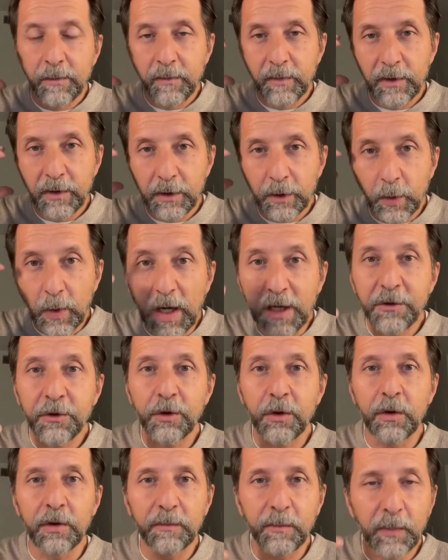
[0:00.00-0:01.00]

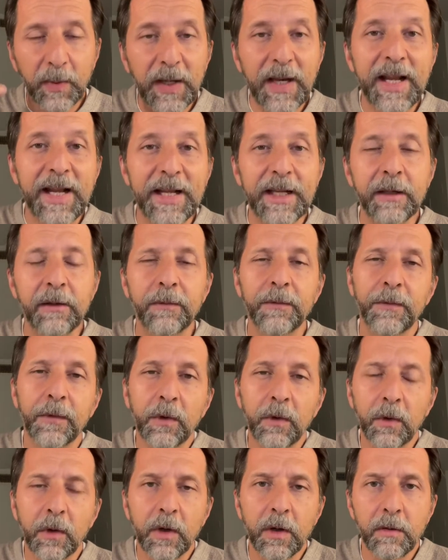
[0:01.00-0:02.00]
structured plan
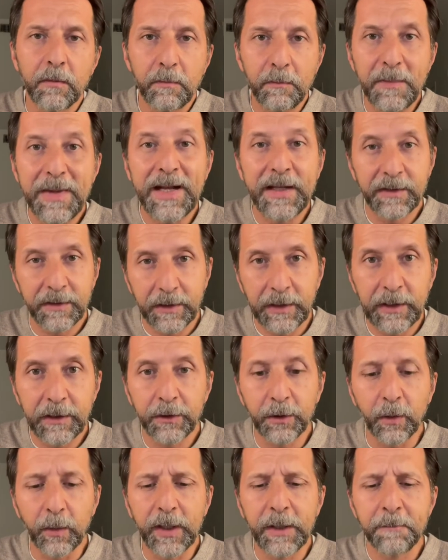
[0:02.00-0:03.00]
for man's
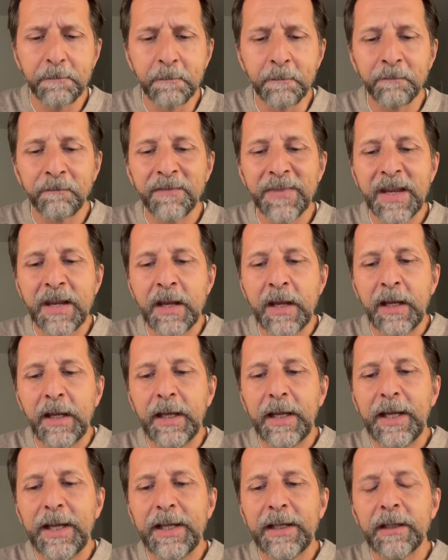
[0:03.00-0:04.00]
history.
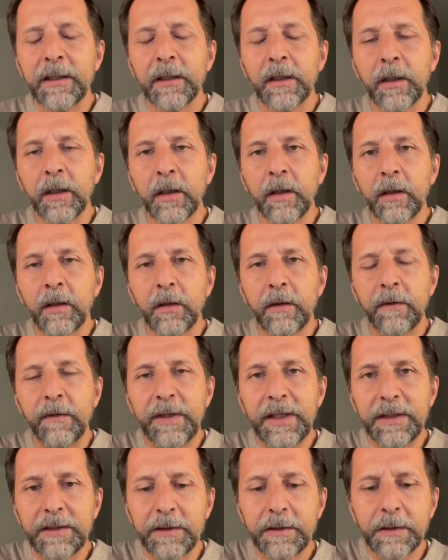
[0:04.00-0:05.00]
And
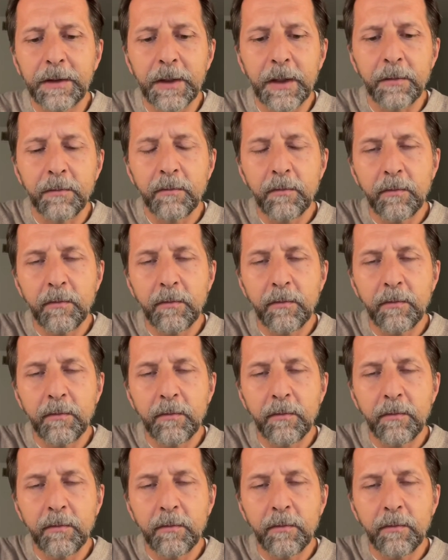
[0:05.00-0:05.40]
this uh,